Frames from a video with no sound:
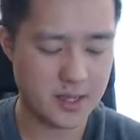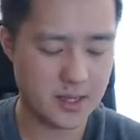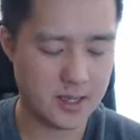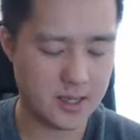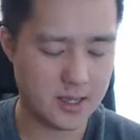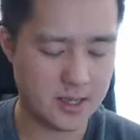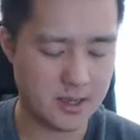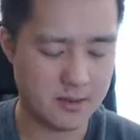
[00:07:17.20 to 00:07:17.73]

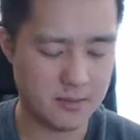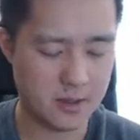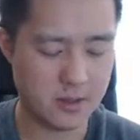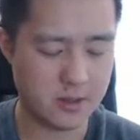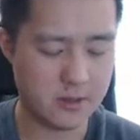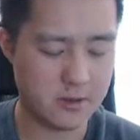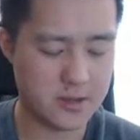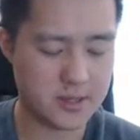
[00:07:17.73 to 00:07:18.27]
Um,
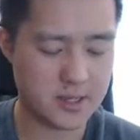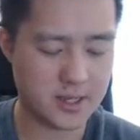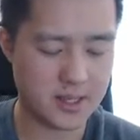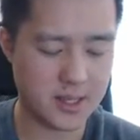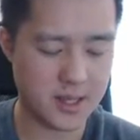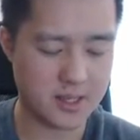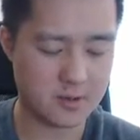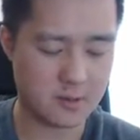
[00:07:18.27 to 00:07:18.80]
although there is like
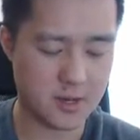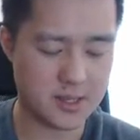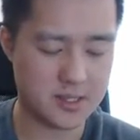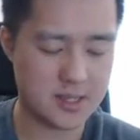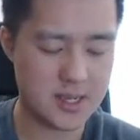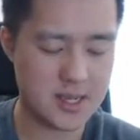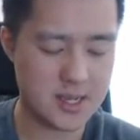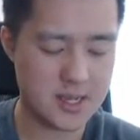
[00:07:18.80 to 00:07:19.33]
the X Y
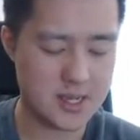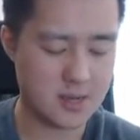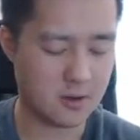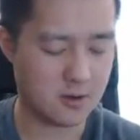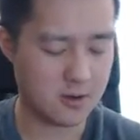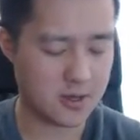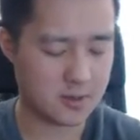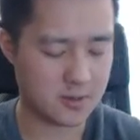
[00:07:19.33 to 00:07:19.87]
Z
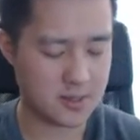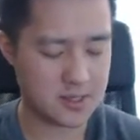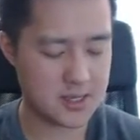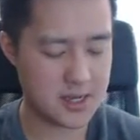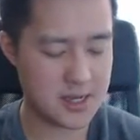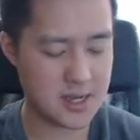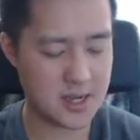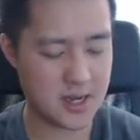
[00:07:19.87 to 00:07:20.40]
or X Y
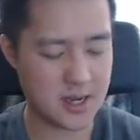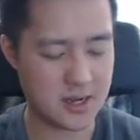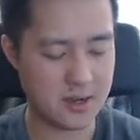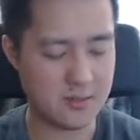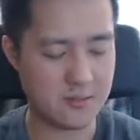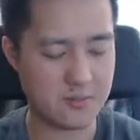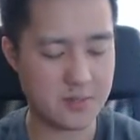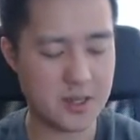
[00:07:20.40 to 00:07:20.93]
Z,
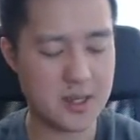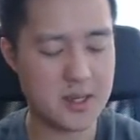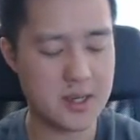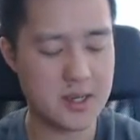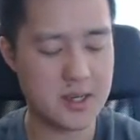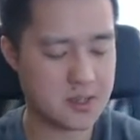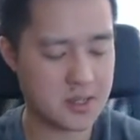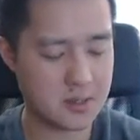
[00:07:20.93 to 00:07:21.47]
um,
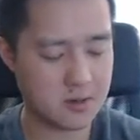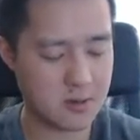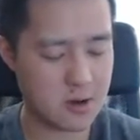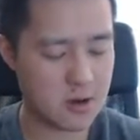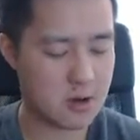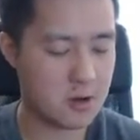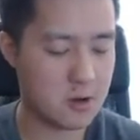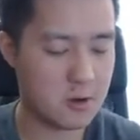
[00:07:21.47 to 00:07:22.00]

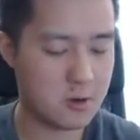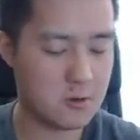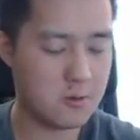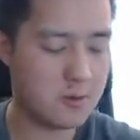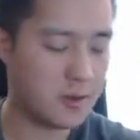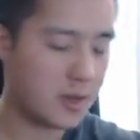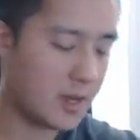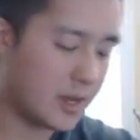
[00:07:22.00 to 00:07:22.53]
Synchro,
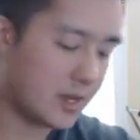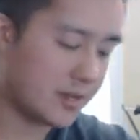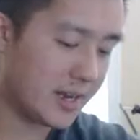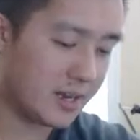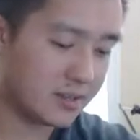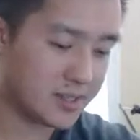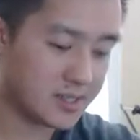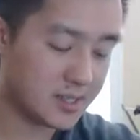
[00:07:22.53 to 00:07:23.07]
uh,
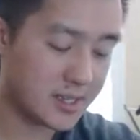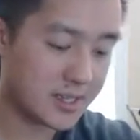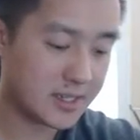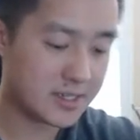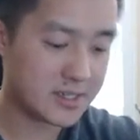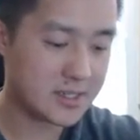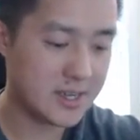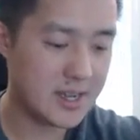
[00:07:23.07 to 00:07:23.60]
now these
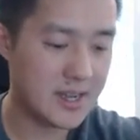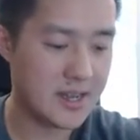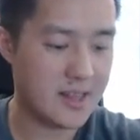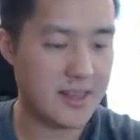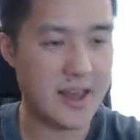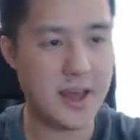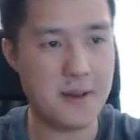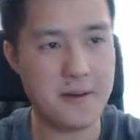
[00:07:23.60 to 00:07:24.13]
Links
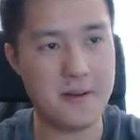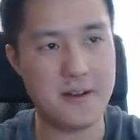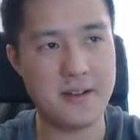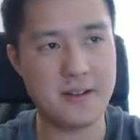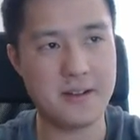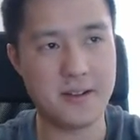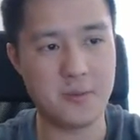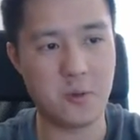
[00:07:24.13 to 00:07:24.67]
that
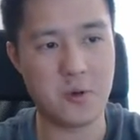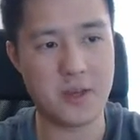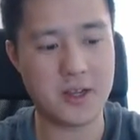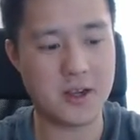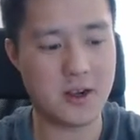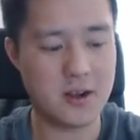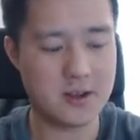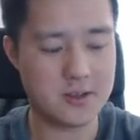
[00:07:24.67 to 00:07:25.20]
uh, were the
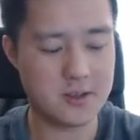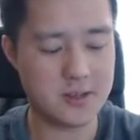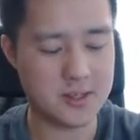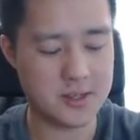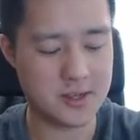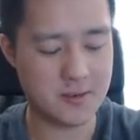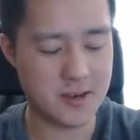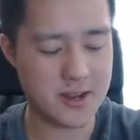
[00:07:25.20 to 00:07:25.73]
cards you can
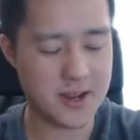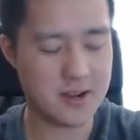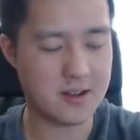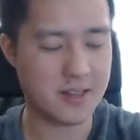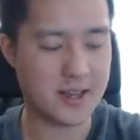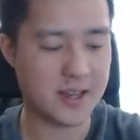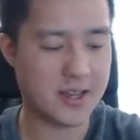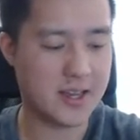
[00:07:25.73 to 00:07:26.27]
see right
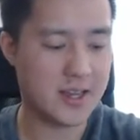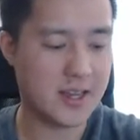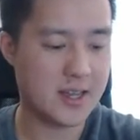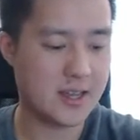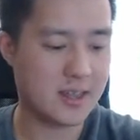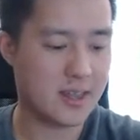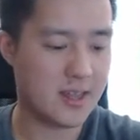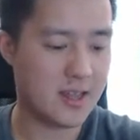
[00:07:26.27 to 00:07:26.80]
here, like.
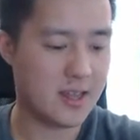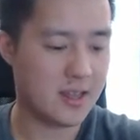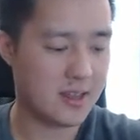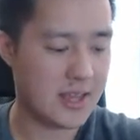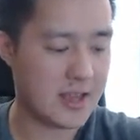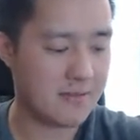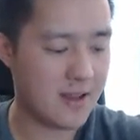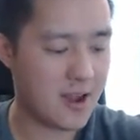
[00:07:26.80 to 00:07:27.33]
They,
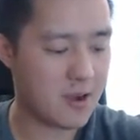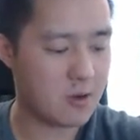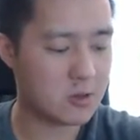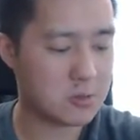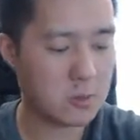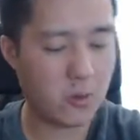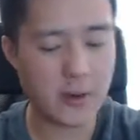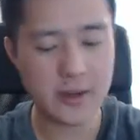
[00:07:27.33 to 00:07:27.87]
they have
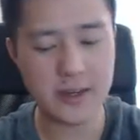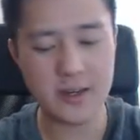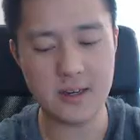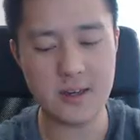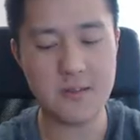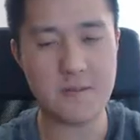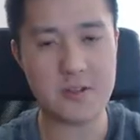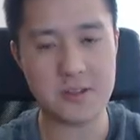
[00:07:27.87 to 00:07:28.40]
arrows pointing to
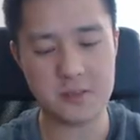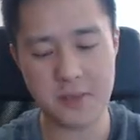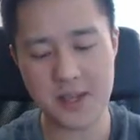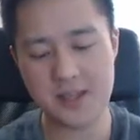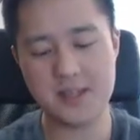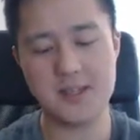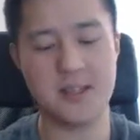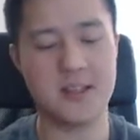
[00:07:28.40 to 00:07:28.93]
different
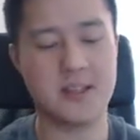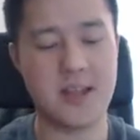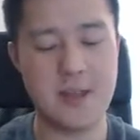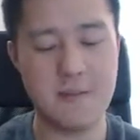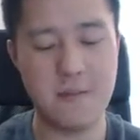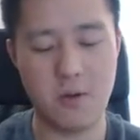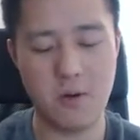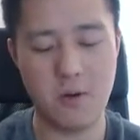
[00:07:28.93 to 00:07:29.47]
spaces on the
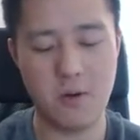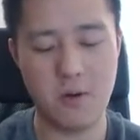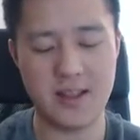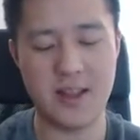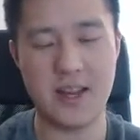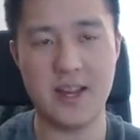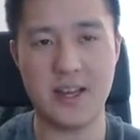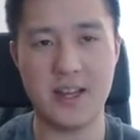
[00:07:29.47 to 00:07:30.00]
game board,
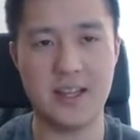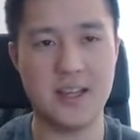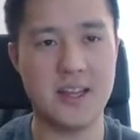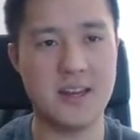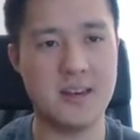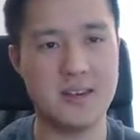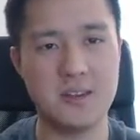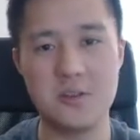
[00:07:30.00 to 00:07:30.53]
and then it
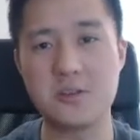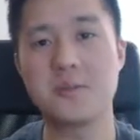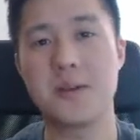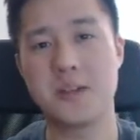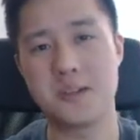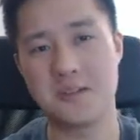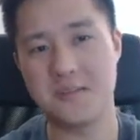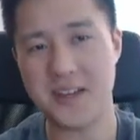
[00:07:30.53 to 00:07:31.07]
can do
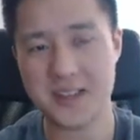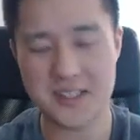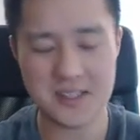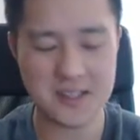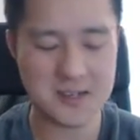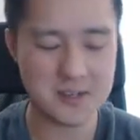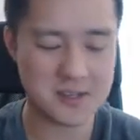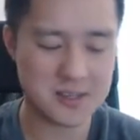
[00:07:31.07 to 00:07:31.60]
special effects
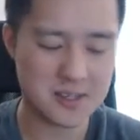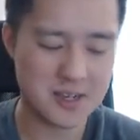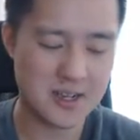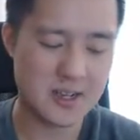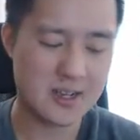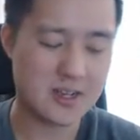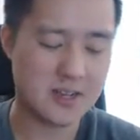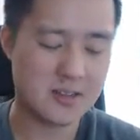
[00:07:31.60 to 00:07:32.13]
to those.
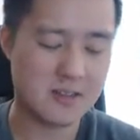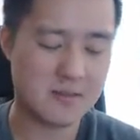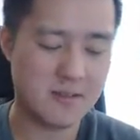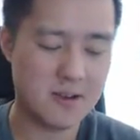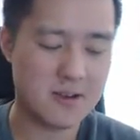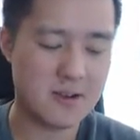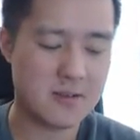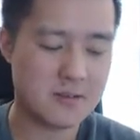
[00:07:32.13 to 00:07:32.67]
It's
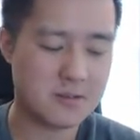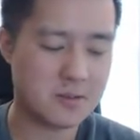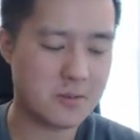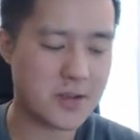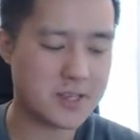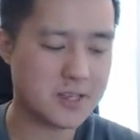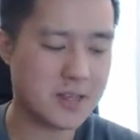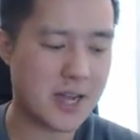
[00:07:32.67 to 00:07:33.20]
very
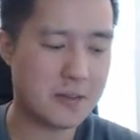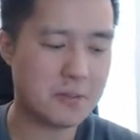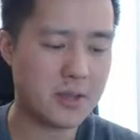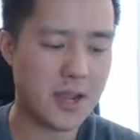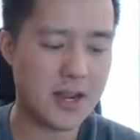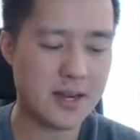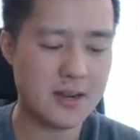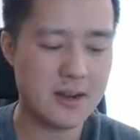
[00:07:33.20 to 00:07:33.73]
surprisingly
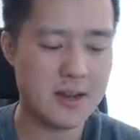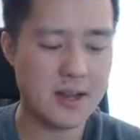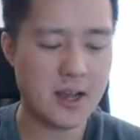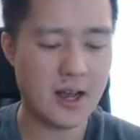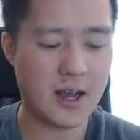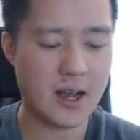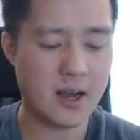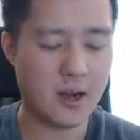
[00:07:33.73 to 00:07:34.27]
complicated.
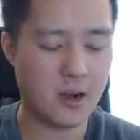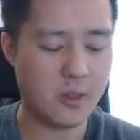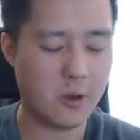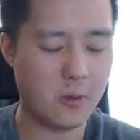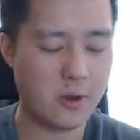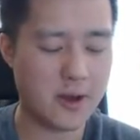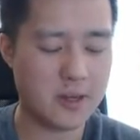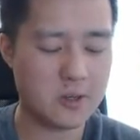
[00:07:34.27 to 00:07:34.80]
Uh,
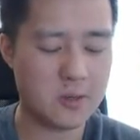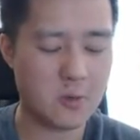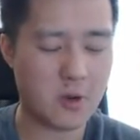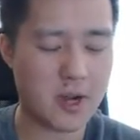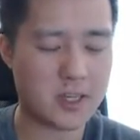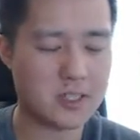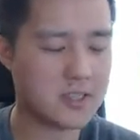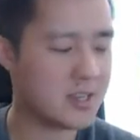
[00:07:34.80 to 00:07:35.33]
although when I do
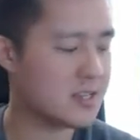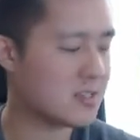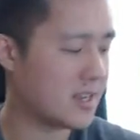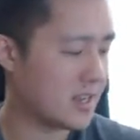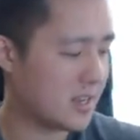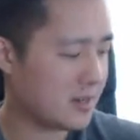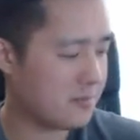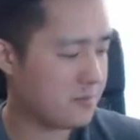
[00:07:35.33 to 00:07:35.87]
watch things like